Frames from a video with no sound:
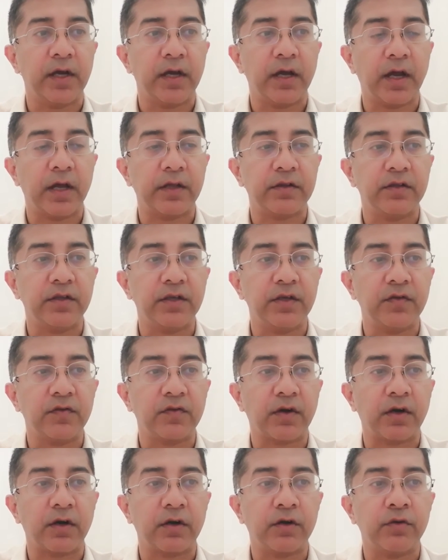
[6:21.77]
and these
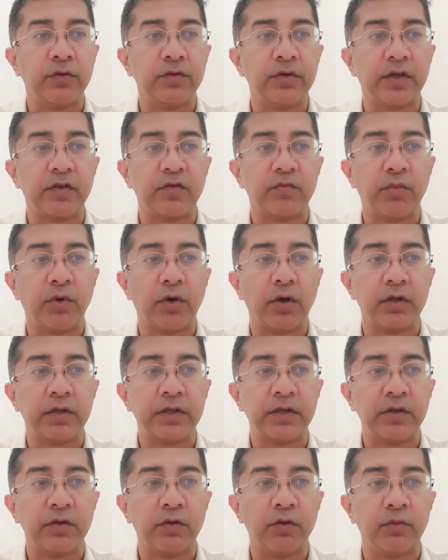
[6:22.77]
are known as
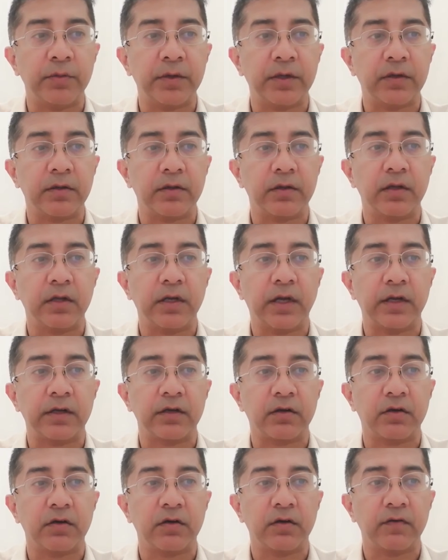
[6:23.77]
polynomial and
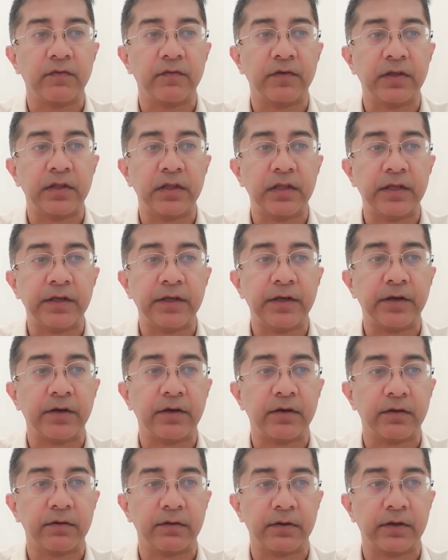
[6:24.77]
curvilinear
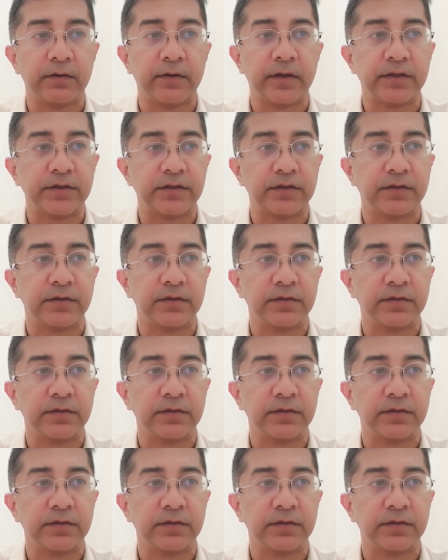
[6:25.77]
regression.